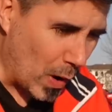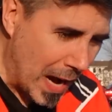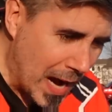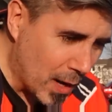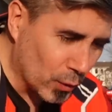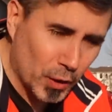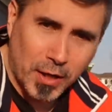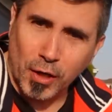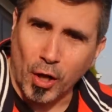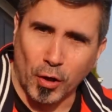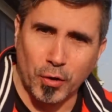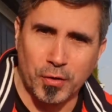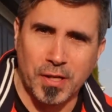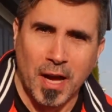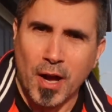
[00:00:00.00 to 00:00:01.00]
wow, look at all
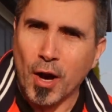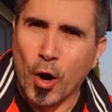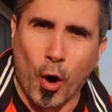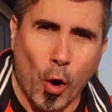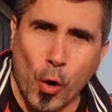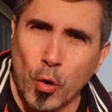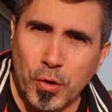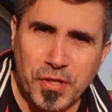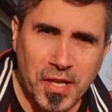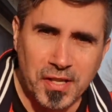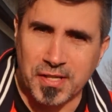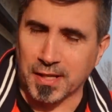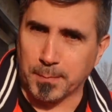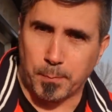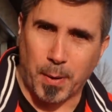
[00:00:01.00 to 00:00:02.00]
those
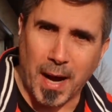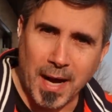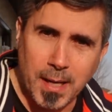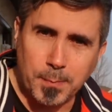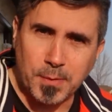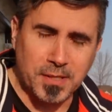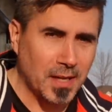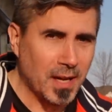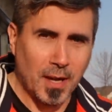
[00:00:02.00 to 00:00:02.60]
hoses and pipes.